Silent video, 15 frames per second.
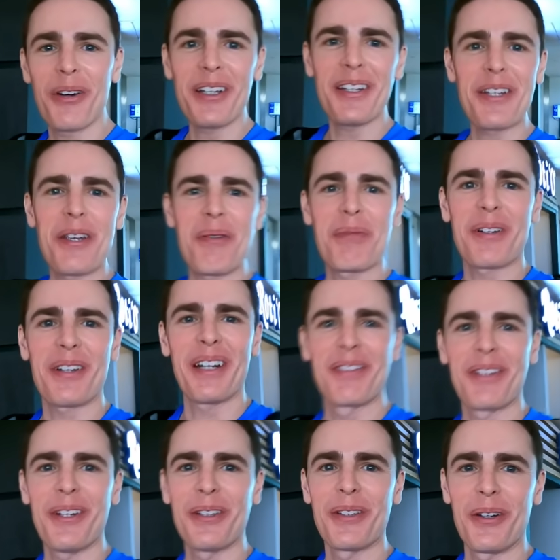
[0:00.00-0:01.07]
Already
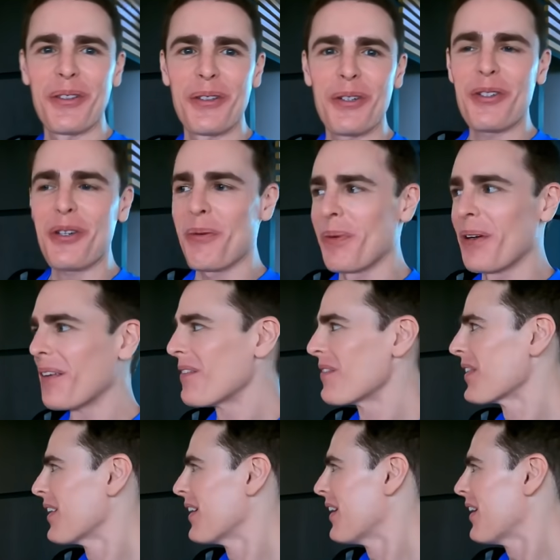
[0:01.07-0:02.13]
subscribed. Good on YouTube.
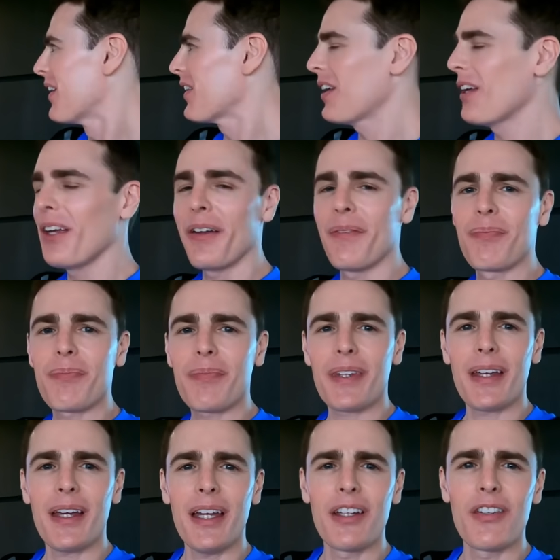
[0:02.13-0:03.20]
They
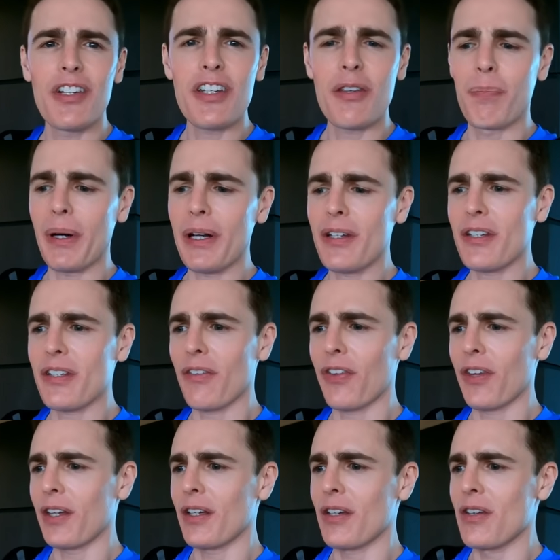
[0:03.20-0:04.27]
increase the prices of
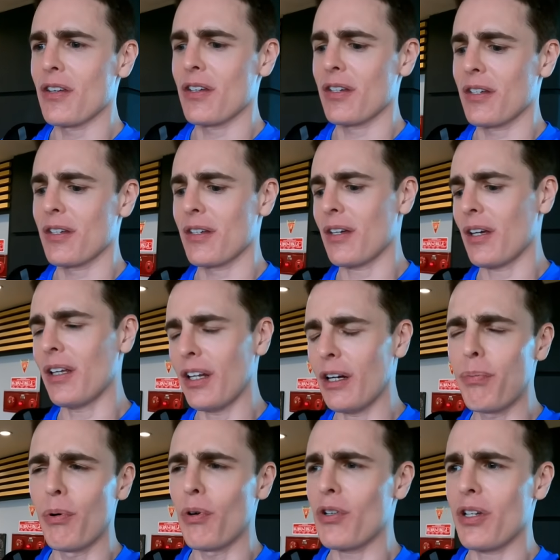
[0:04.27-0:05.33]
things in
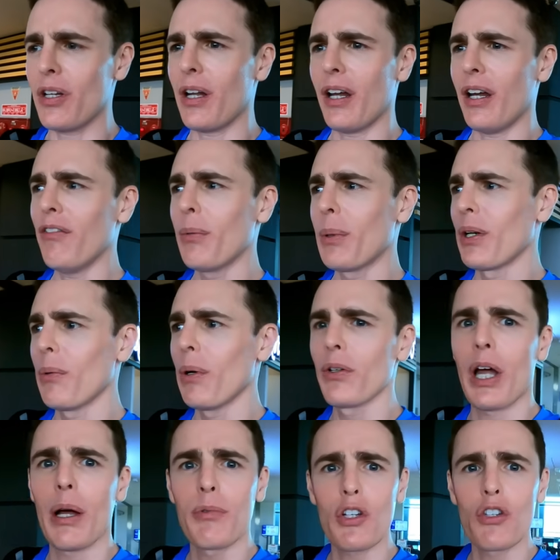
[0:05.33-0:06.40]
airports everywhere in the
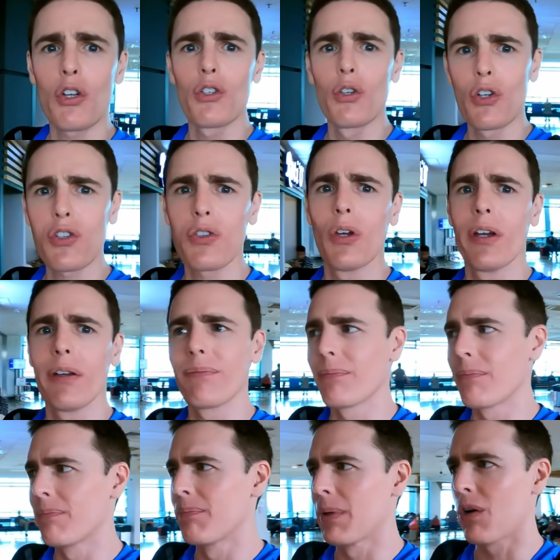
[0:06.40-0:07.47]
world. I'm just not used to it
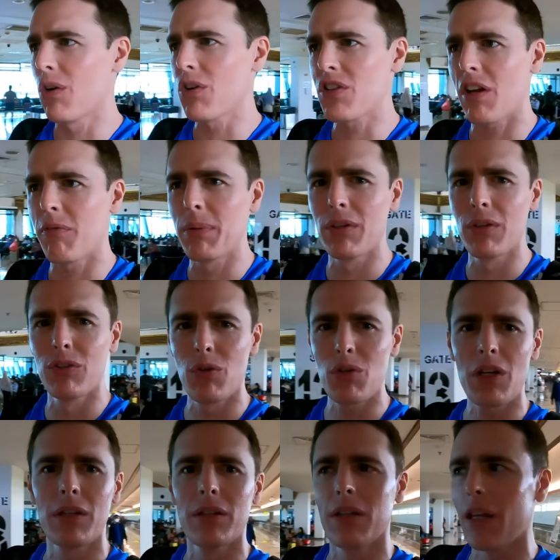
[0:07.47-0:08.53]
because I've been
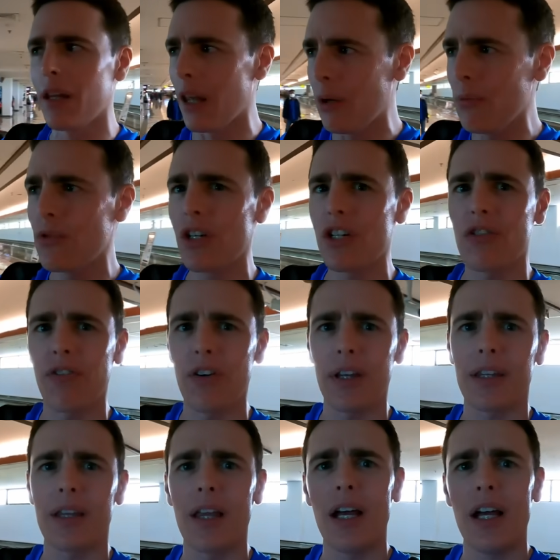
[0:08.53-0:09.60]
using the lounges for like the